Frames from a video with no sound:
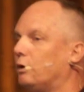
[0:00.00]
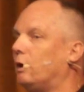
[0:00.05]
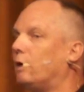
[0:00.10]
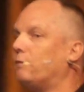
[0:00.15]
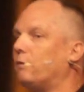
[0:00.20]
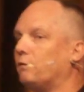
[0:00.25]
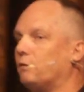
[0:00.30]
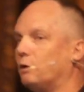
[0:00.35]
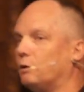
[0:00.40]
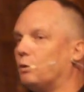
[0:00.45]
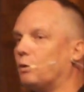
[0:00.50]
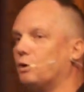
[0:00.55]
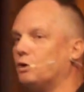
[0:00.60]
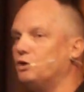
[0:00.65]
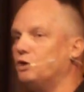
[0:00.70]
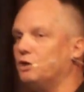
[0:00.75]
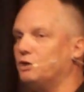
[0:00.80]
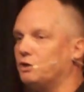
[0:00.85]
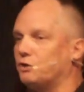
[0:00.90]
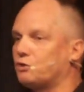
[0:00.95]
the love of the Lord
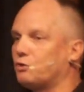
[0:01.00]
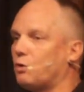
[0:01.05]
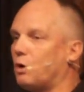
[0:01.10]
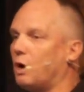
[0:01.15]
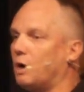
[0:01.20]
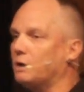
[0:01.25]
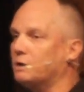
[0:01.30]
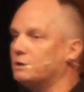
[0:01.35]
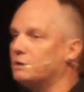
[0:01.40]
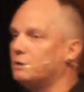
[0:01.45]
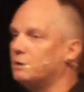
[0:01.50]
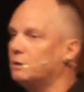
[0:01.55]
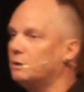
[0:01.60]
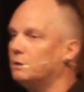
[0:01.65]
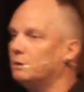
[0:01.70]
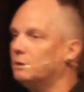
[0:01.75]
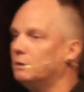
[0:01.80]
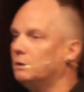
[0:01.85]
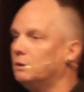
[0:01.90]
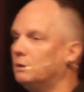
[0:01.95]
Jesus Christ.
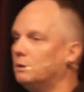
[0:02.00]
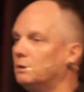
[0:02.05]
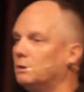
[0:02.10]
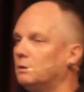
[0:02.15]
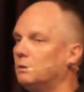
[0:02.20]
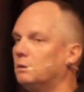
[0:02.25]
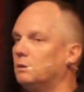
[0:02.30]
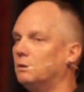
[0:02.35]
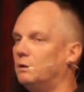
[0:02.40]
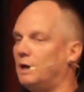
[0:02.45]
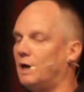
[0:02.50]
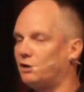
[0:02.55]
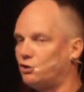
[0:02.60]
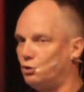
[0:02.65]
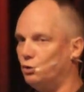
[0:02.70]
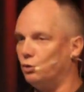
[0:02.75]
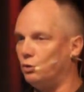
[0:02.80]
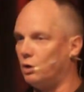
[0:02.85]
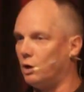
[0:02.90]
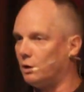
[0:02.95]
And
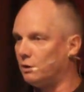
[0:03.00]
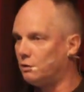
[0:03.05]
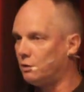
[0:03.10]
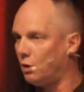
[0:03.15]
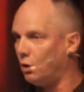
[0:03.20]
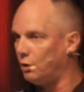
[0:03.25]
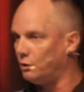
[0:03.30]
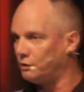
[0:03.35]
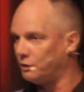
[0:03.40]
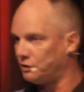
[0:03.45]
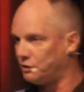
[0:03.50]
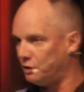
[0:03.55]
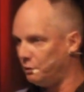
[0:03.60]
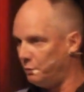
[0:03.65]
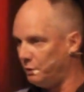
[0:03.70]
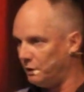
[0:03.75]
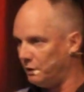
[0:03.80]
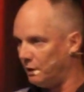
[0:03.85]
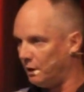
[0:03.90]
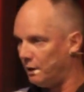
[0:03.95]
that's who God calls us
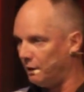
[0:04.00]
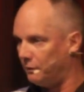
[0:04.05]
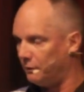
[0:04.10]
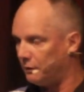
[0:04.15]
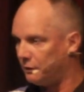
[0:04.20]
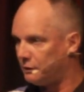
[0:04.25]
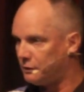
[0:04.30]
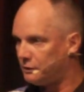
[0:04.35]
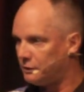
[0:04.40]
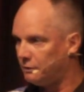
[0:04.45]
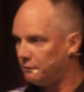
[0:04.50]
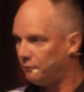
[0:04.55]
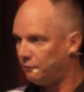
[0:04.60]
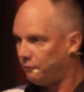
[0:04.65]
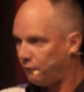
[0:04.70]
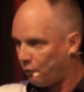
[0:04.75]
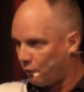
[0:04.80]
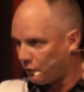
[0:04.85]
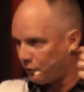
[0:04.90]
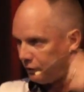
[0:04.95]
to be to others.
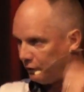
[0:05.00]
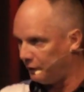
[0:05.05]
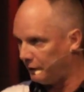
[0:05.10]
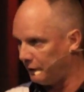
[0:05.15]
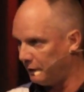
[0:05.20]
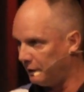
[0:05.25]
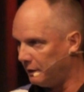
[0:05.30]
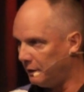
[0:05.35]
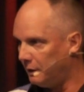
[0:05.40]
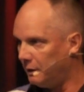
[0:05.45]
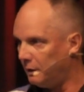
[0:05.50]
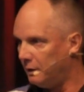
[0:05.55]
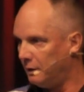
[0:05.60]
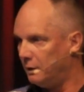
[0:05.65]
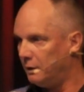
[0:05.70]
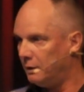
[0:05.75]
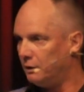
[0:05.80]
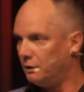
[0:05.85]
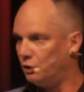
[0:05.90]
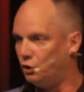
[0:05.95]
Fourthly,
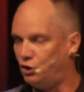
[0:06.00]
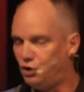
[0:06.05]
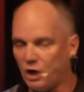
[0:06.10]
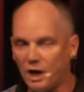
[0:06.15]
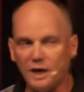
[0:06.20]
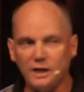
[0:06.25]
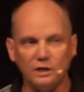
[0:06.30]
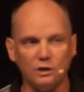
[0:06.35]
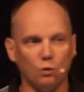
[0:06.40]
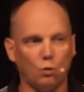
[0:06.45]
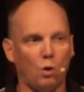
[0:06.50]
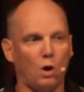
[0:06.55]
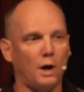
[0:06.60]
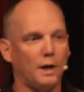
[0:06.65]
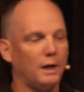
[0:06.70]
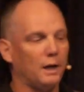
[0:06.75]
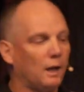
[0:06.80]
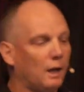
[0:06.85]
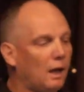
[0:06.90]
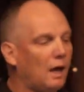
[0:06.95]

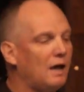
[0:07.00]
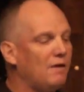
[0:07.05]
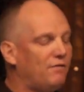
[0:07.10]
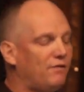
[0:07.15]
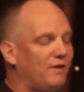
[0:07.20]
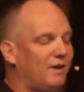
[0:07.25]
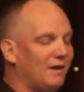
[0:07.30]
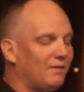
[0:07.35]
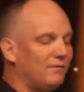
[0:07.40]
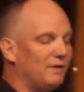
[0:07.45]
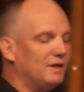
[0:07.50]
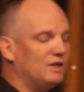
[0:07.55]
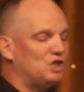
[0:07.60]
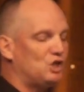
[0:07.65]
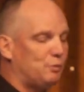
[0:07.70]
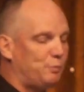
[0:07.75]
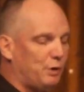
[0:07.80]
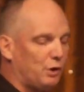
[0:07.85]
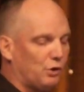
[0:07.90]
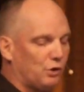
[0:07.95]
genuine, life-giving
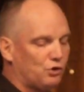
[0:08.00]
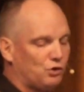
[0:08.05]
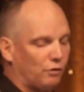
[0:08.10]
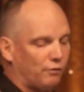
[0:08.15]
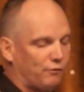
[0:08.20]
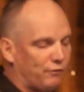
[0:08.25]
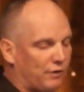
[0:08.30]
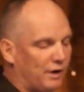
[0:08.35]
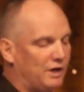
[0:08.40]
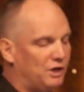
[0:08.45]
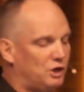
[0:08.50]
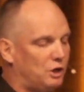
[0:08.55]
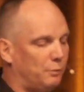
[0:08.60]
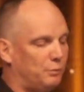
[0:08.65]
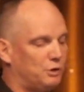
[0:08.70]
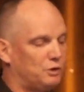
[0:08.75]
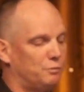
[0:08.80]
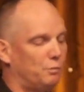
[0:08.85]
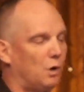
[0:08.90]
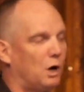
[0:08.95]
spiritual
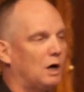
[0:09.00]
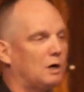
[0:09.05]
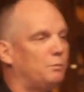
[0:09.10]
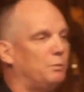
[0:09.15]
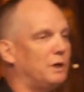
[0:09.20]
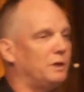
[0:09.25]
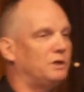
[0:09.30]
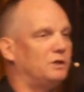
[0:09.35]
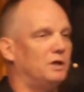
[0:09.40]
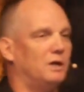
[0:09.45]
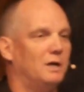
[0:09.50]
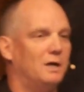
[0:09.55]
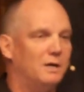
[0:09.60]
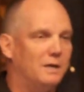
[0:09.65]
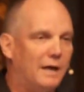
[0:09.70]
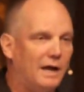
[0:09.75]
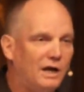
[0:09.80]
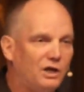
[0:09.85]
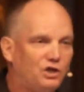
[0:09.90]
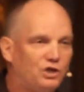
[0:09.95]
friendship is marked by
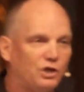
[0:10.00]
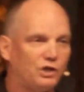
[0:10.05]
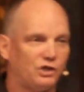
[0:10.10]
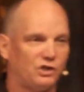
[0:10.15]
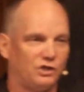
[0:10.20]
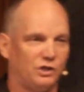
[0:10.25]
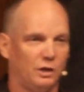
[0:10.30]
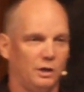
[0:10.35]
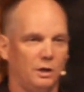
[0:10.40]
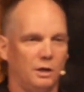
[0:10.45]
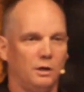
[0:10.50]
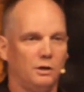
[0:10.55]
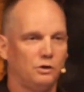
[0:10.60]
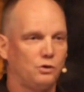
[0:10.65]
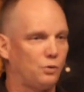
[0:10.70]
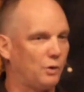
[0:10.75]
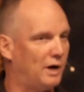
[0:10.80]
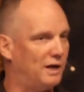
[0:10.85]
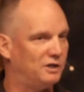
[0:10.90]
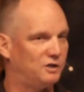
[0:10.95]
tenacious
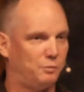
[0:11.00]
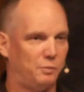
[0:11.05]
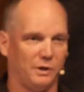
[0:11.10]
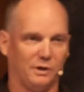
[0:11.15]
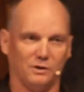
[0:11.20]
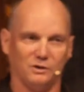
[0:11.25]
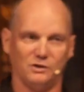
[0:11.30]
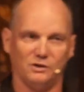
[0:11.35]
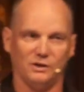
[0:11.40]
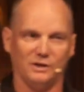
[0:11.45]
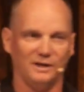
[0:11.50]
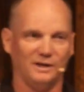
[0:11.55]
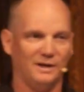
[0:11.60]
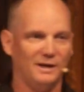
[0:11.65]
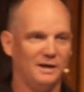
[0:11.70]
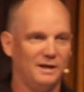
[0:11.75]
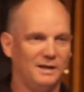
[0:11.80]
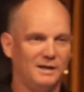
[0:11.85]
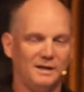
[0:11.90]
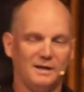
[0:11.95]
transparency.
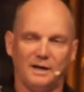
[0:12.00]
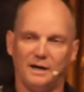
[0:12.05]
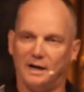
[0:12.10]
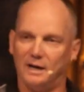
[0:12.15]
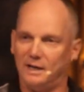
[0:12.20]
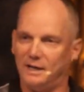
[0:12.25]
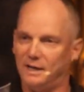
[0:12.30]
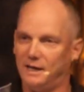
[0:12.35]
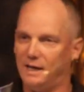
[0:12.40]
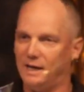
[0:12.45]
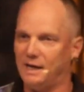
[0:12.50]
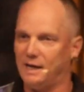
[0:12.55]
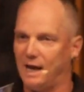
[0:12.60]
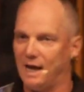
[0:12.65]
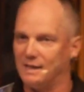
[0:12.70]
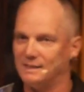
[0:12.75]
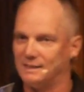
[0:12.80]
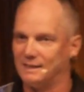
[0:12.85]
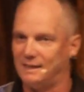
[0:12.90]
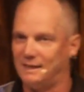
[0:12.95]
It
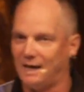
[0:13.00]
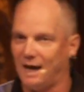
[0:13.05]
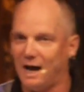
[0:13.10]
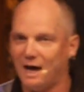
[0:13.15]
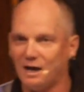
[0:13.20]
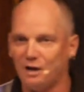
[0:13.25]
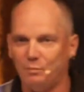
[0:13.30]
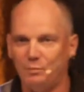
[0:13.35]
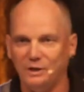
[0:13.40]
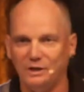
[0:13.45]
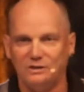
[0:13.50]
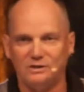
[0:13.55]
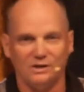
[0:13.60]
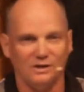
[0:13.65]
has got to be